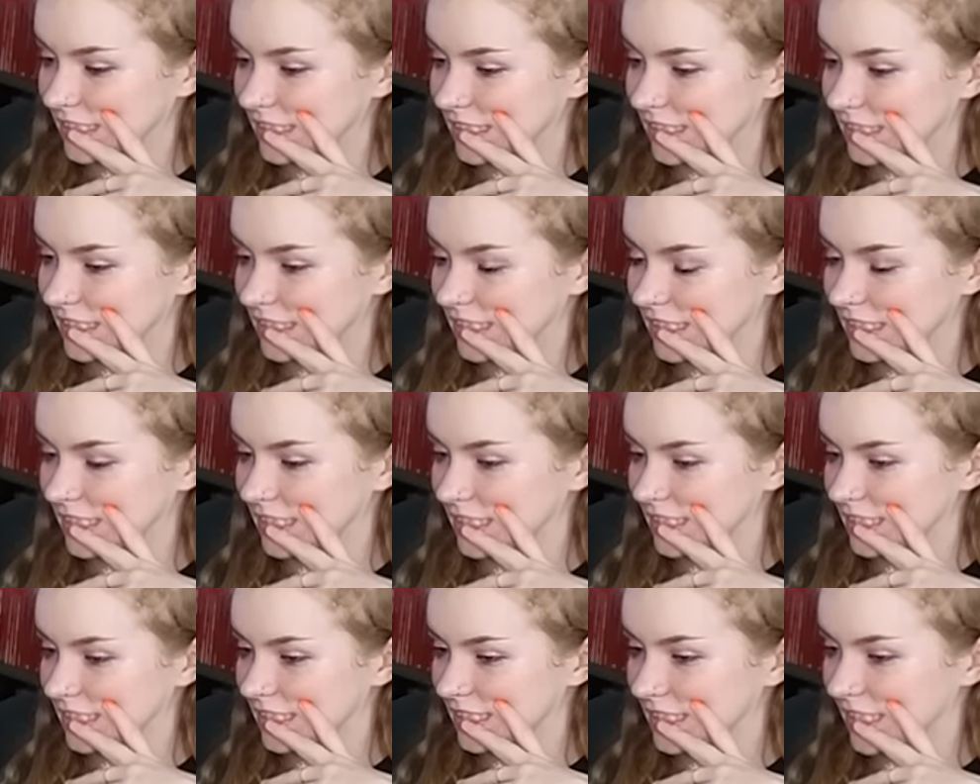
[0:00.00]

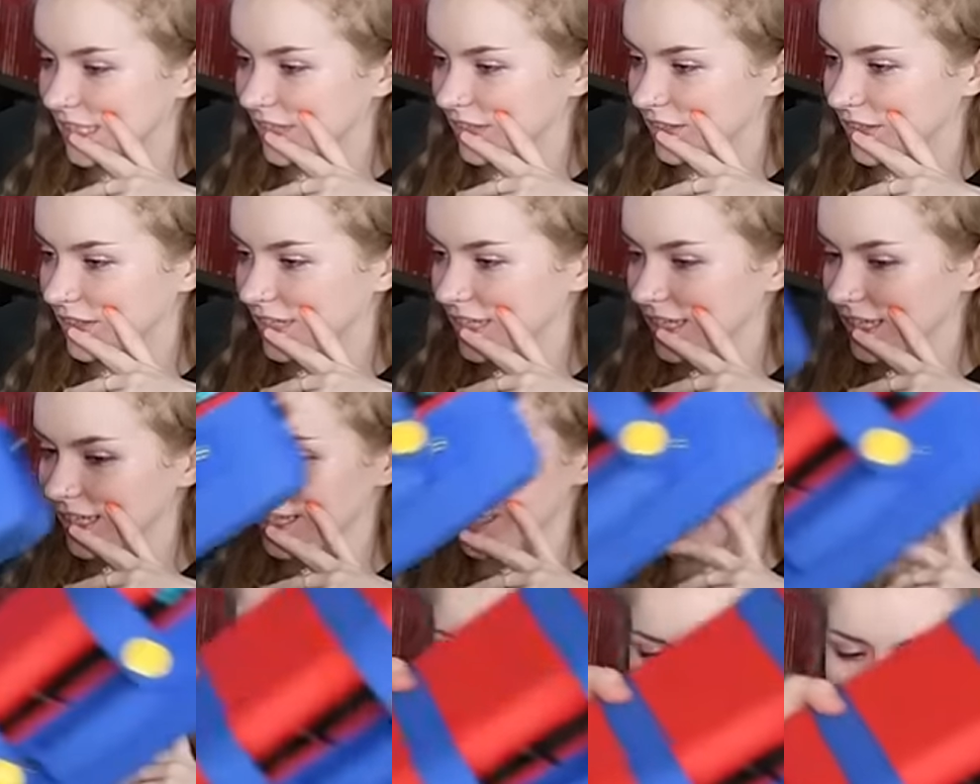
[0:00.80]

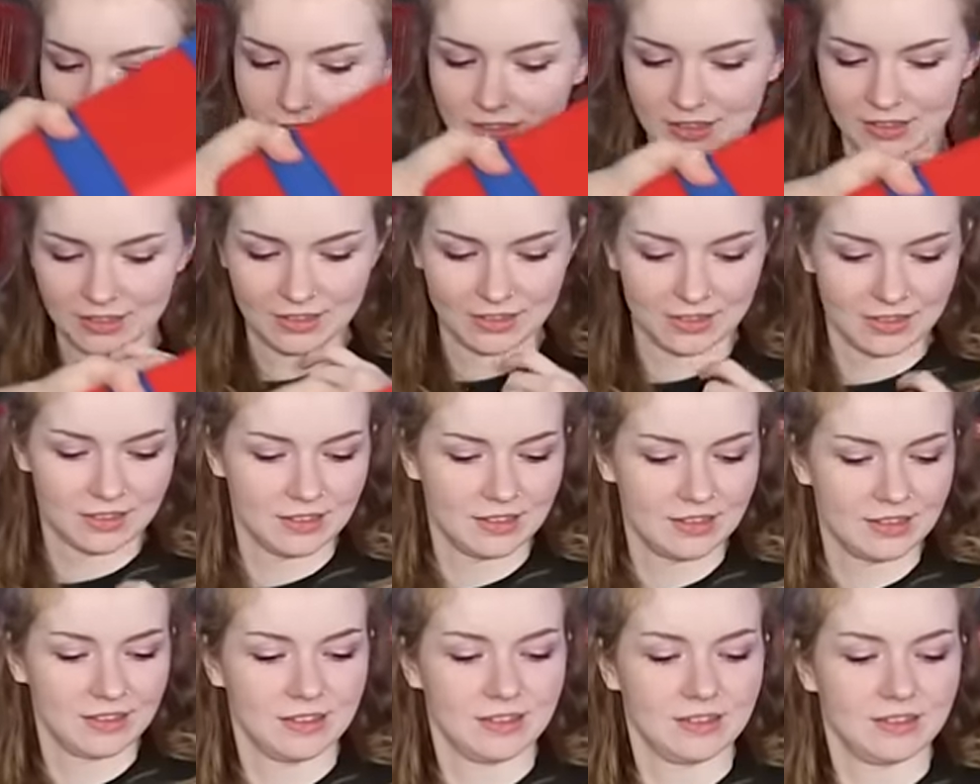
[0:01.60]

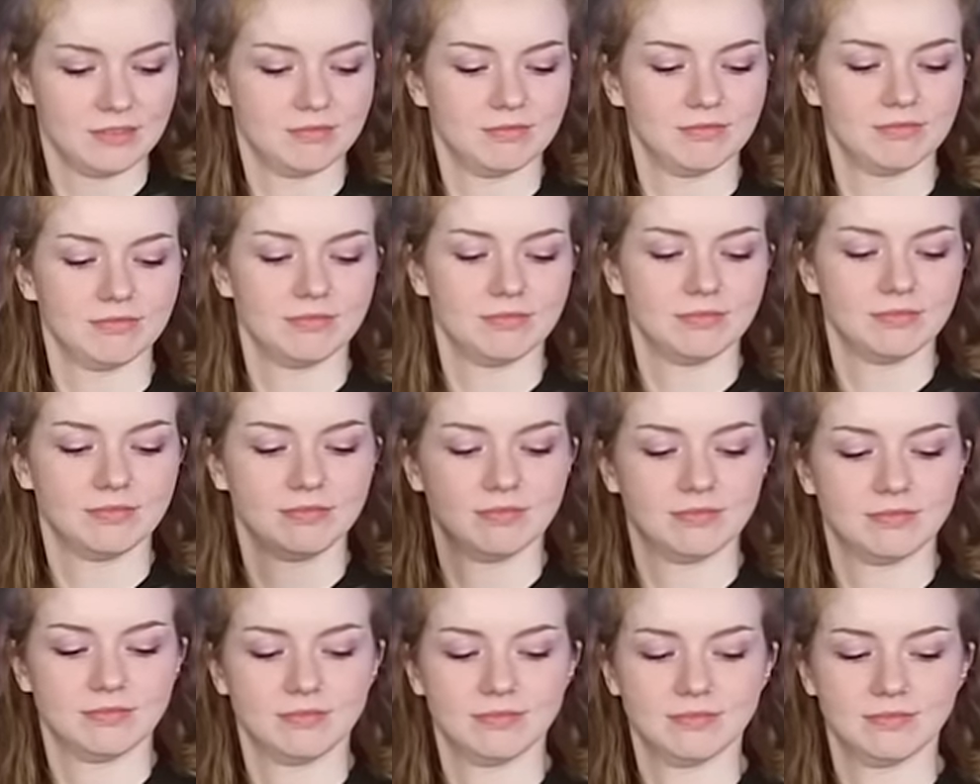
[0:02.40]

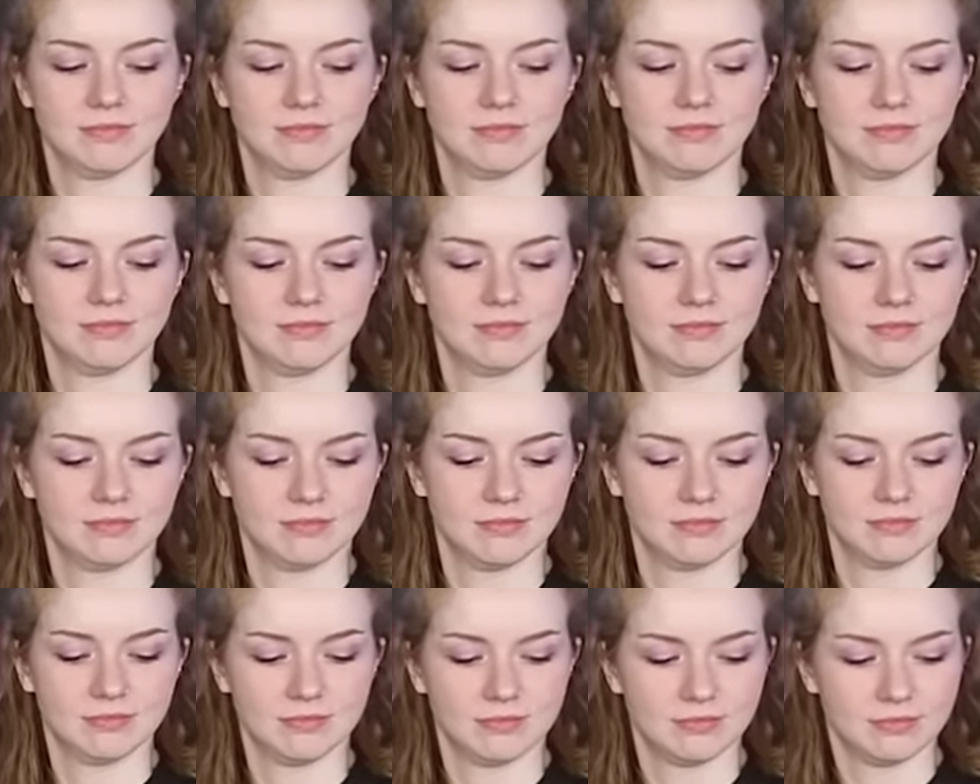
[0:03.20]

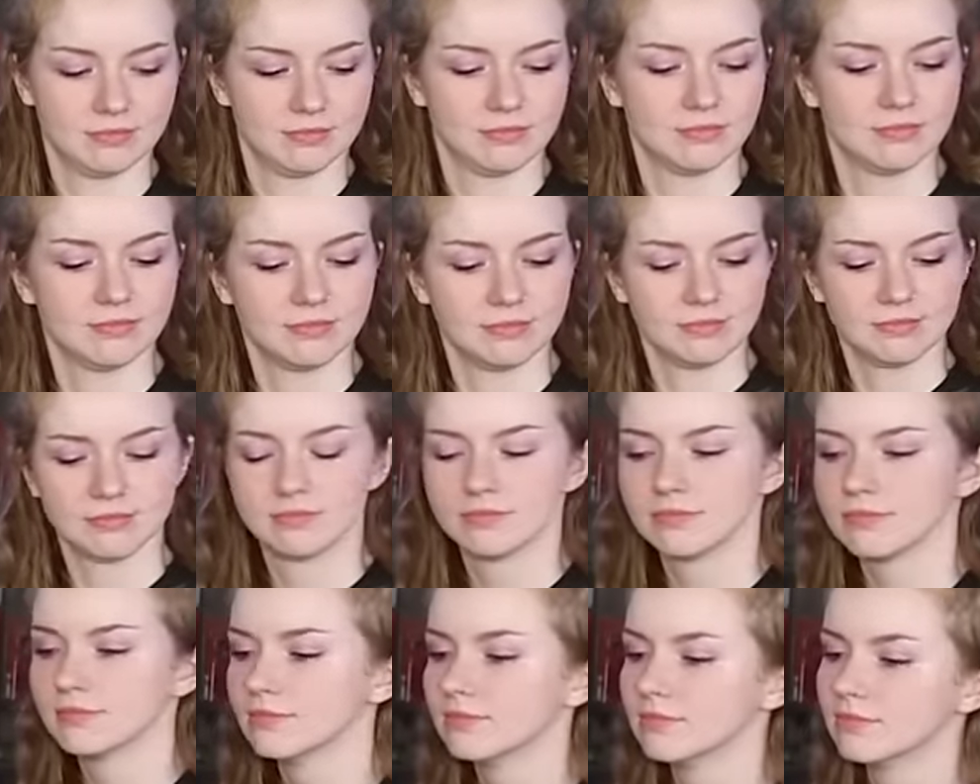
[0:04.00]

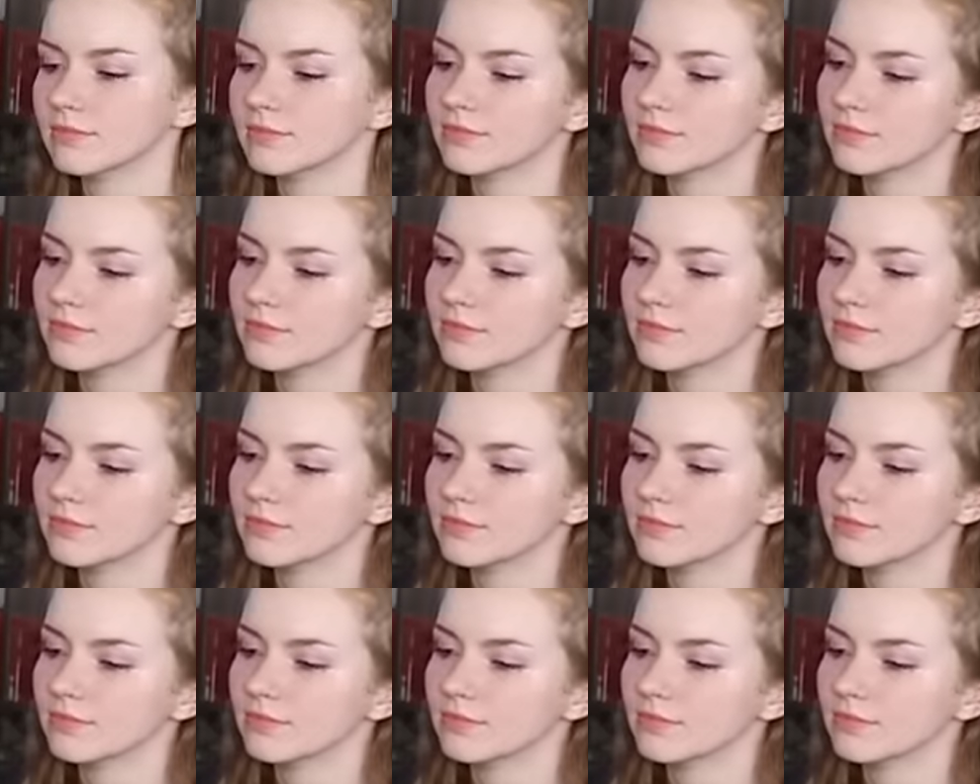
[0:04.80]
No words are spoken by the person on screen.